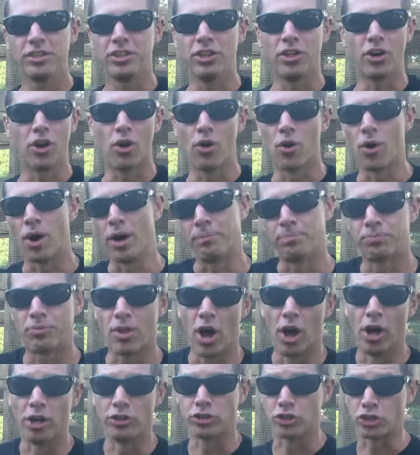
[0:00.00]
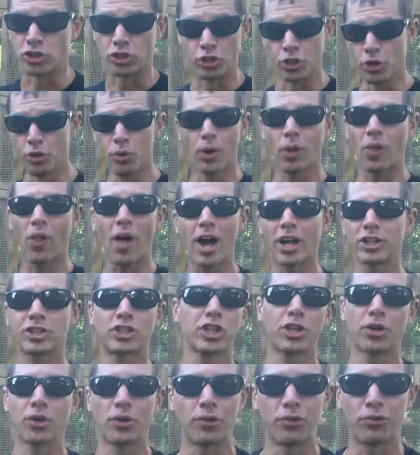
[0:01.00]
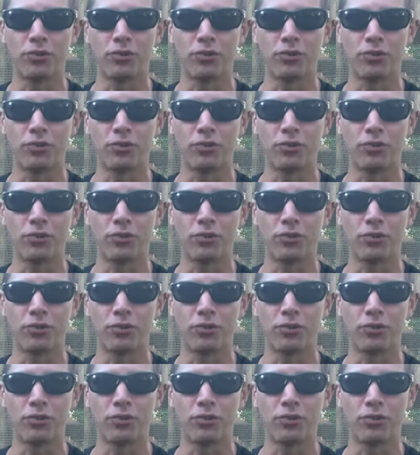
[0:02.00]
you know, a zoological